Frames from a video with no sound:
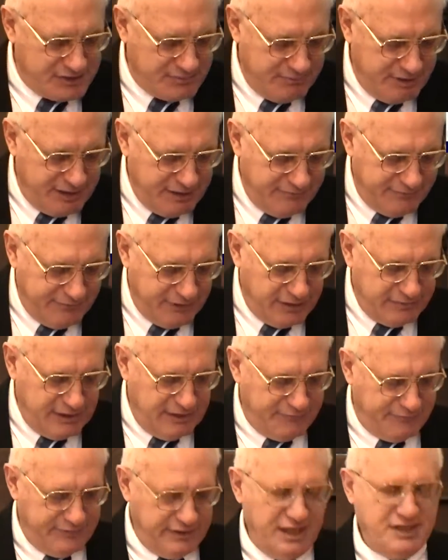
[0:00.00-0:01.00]
And we're going to find
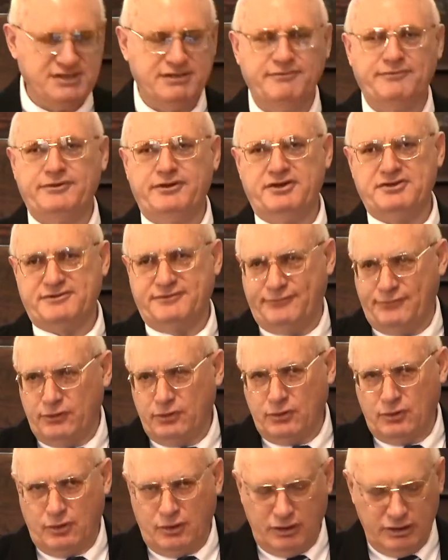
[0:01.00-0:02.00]
that phrase in verse
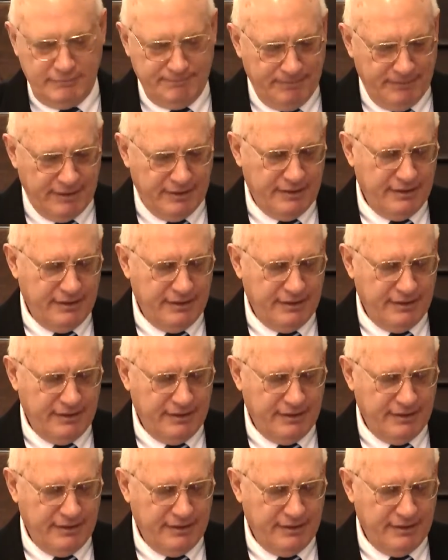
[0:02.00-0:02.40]
four